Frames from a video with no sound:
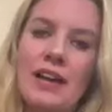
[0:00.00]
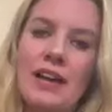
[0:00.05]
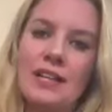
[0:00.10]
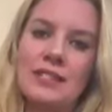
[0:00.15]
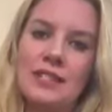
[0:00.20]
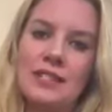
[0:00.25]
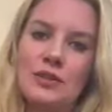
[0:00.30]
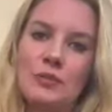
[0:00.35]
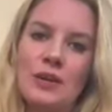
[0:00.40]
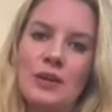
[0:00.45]

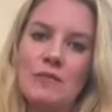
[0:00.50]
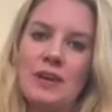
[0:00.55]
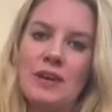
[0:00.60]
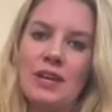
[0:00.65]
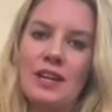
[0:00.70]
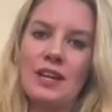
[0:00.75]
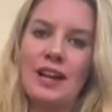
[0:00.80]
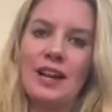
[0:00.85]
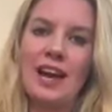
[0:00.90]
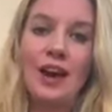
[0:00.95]
class than
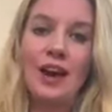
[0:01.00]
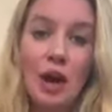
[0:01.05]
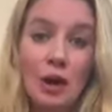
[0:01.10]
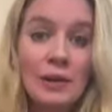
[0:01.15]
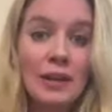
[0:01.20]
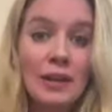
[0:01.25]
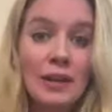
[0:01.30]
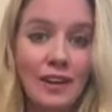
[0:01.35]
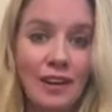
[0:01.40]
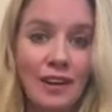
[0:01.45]
women, and I
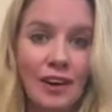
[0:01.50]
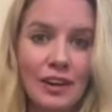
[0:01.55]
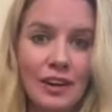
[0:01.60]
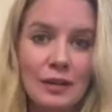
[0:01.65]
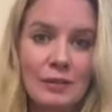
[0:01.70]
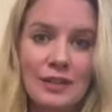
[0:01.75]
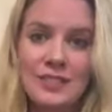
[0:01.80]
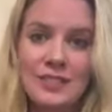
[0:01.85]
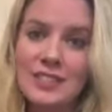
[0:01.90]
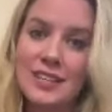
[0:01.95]
commented on
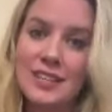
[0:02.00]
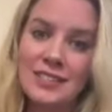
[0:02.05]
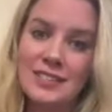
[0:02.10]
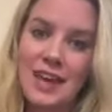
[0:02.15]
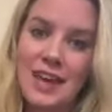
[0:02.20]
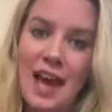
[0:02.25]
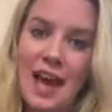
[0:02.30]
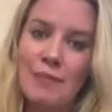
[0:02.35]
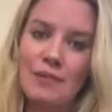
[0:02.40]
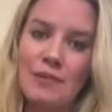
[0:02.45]
it because that
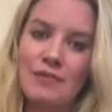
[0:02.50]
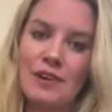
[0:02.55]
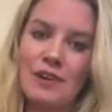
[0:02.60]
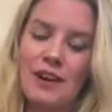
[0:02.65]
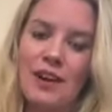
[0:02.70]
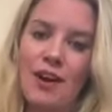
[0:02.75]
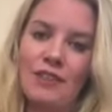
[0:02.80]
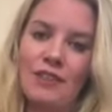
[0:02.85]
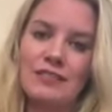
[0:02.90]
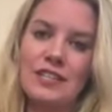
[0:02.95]
doesn't happen
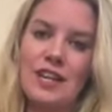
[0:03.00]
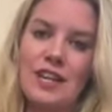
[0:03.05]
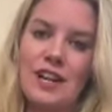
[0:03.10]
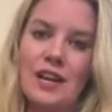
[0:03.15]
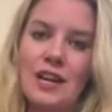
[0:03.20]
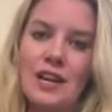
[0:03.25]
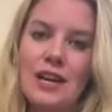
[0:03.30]
very often.